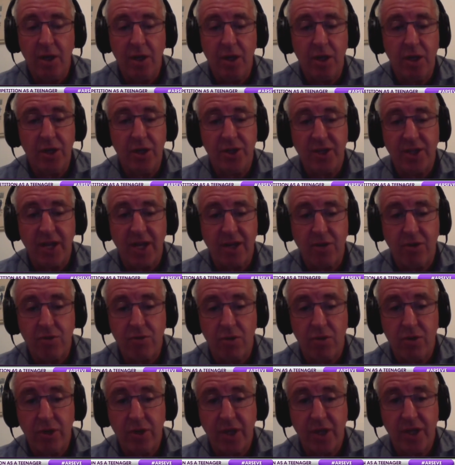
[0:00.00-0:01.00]
uh, Stan
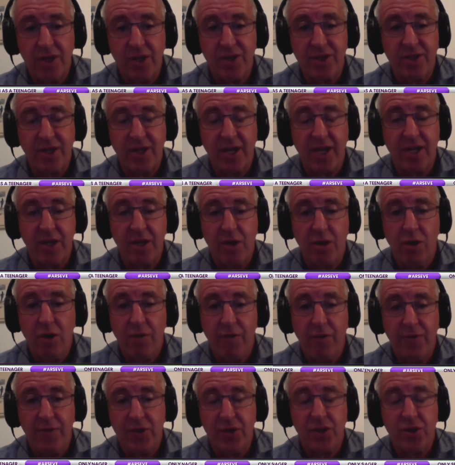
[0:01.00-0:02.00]
Kroenke has taken
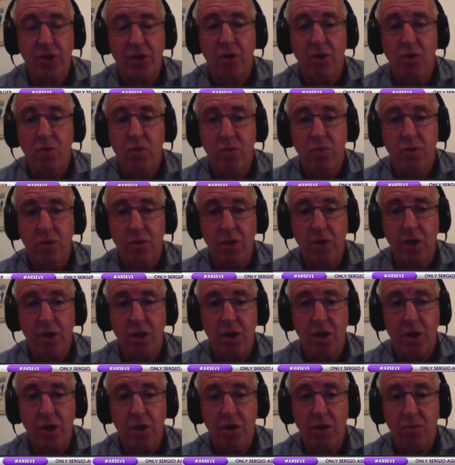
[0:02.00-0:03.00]
over sole
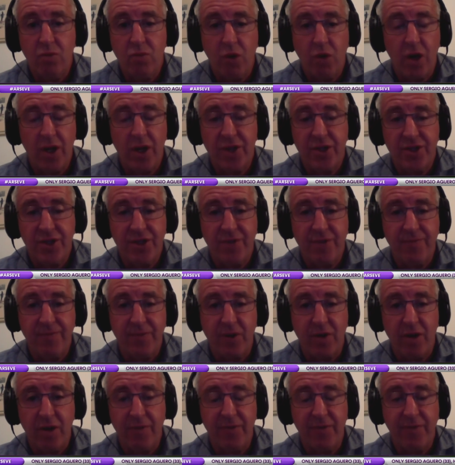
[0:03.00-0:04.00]
uh, rights of,
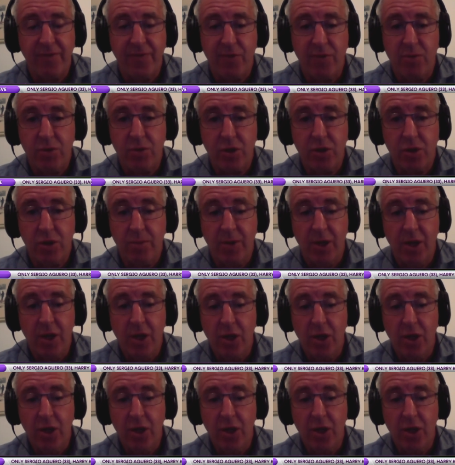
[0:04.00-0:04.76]
of, the football club.